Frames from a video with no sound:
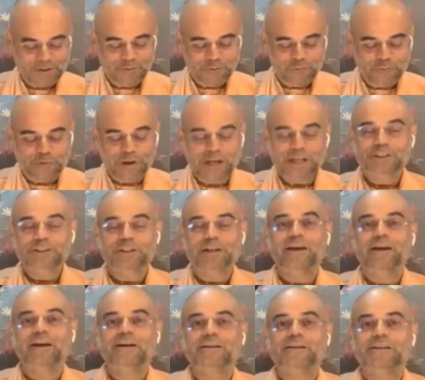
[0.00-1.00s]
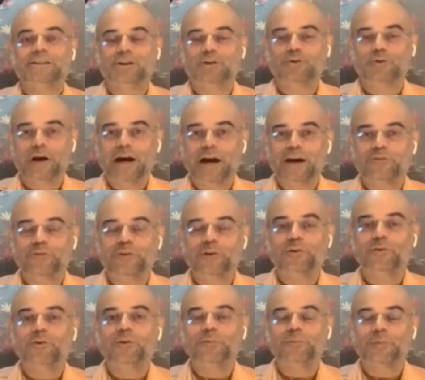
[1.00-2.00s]
Fresh air is required for
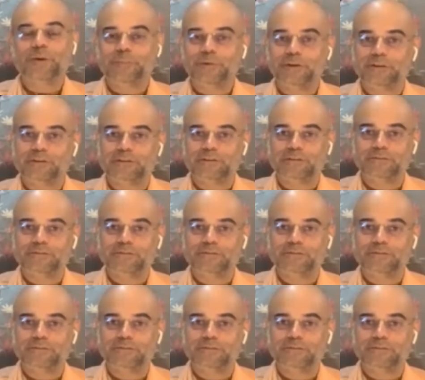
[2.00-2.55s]
old people.